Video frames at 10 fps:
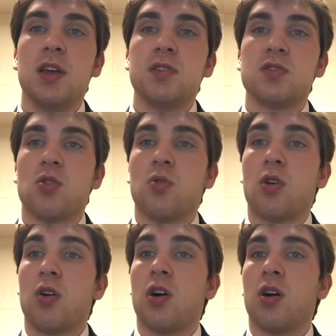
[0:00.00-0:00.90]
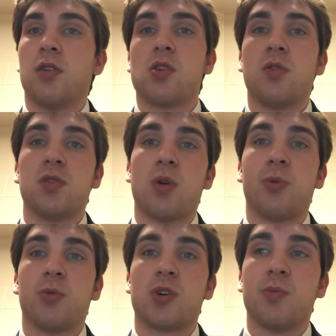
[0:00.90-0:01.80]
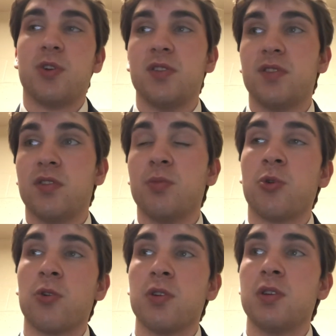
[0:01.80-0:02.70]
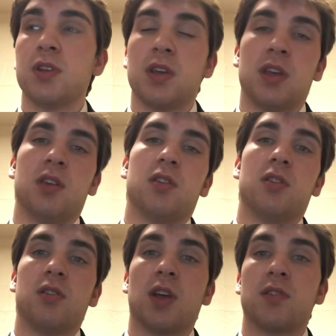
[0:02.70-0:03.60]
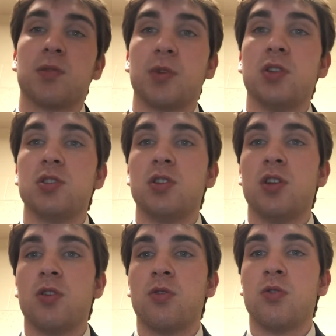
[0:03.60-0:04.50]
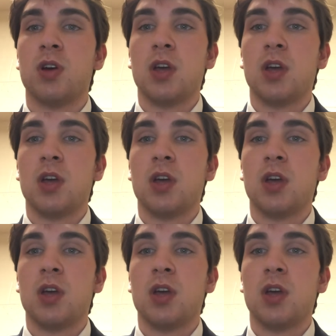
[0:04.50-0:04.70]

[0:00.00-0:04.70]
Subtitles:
So going to reputable companies is important, and that's something you should know